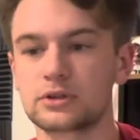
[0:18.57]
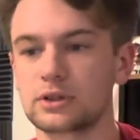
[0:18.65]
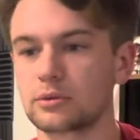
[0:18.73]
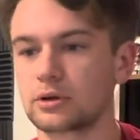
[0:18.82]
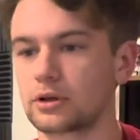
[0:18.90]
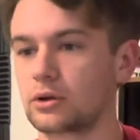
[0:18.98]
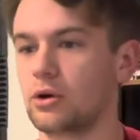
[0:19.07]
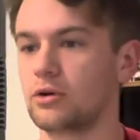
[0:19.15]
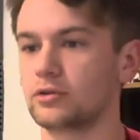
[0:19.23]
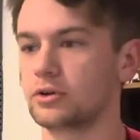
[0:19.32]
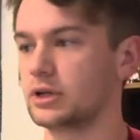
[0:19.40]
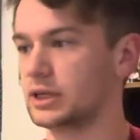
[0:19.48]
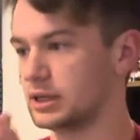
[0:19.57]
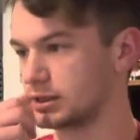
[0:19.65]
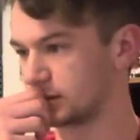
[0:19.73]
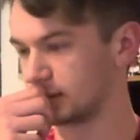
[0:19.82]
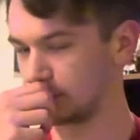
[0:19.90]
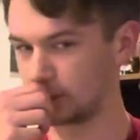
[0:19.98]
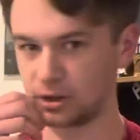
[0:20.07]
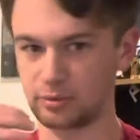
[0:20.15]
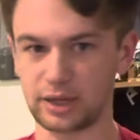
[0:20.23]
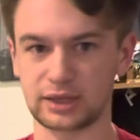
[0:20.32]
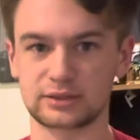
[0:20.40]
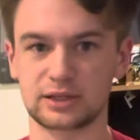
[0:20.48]
thing we're going to go over is all
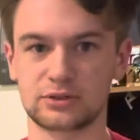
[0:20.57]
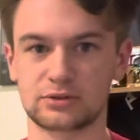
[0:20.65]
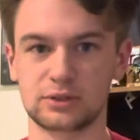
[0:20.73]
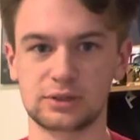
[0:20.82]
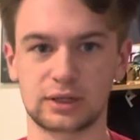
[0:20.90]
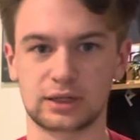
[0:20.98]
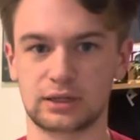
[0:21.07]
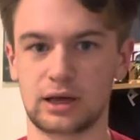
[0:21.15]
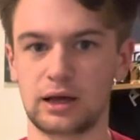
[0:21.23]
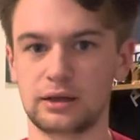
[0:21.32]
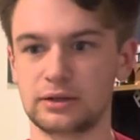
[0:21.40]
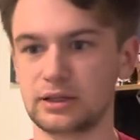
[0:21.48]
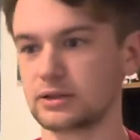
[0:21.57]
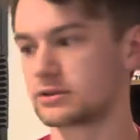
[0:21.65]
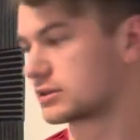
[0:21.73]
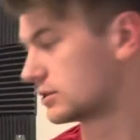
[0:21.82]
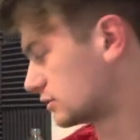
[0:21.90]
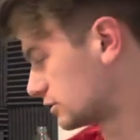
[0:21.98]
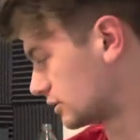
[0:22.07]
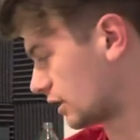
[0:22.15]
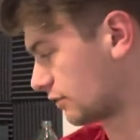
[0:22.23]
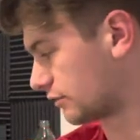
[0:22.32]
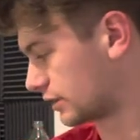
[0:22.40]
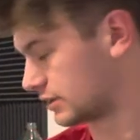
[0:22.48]
my accessories, like non-disc stuff
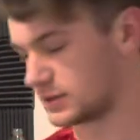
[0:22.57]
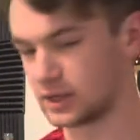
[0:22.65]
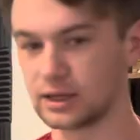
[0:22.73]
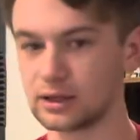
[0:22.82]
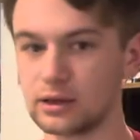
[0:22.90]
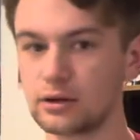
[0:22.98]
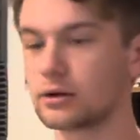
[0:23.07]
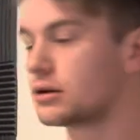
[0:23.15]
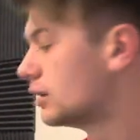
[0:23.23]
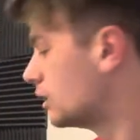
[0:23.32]
that is in here.